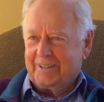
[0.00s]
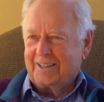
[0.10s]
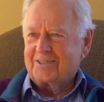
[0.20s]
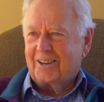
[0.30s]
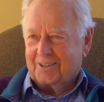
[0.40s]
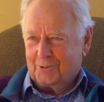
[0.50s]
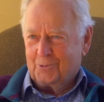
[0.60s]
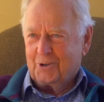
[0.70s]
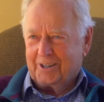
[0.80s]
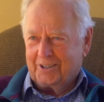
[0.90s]
That's not going to
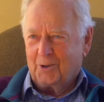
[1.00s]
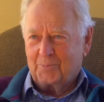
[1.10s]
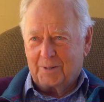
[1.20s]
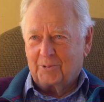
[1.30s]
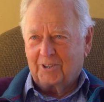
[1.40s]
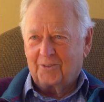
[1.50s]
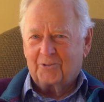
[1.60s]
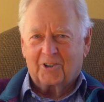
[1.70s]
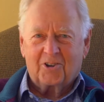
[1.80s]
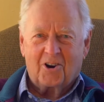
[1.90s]
work. You know, people love
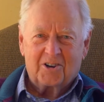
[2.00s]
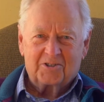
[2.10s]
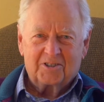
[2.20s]
their cars.